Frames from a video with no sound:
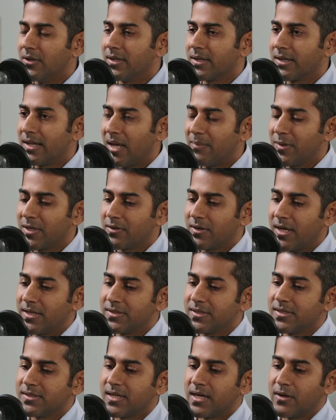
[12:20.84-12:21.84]
climate
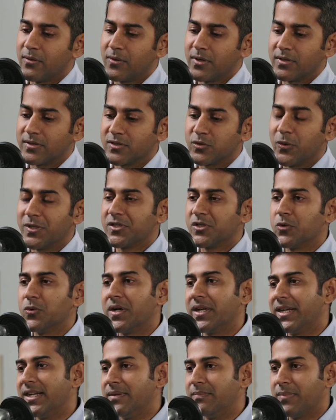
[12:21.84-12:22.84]
crisis, and I want to switch to
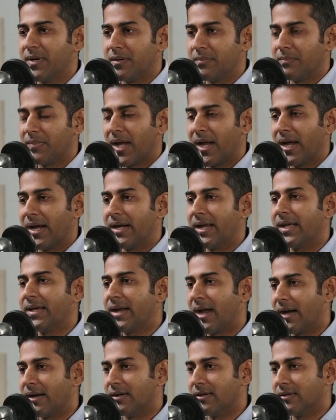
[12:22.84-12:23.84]
a heat pump and air
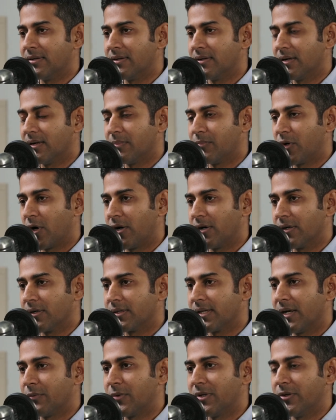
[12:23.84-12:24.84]
handler, a product
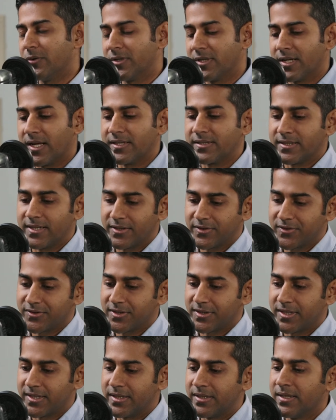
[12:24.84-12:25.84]
that will utilize
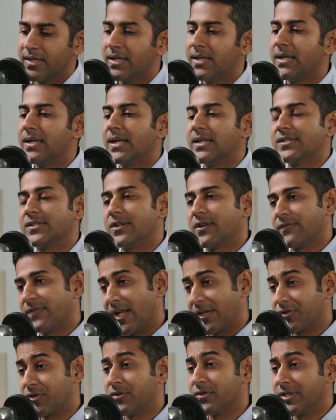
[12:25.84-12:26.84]
electricity instead of
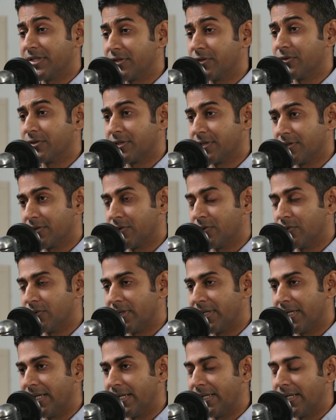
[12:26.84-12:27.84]
natural resources to do
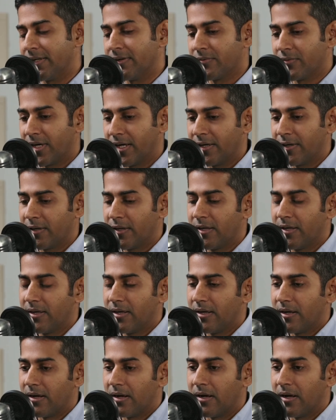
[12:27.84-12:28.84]
the heating, right?
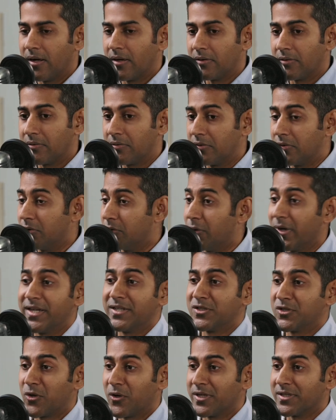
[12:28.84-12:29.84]
Great
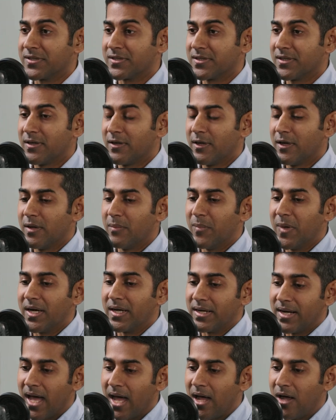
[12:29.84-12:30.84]
choice.
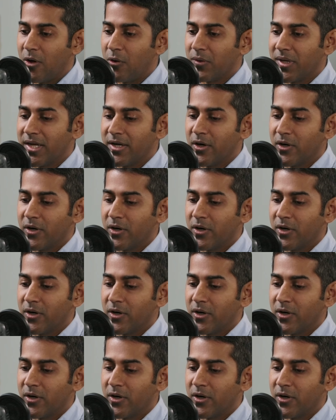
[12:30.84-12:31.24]
But now, in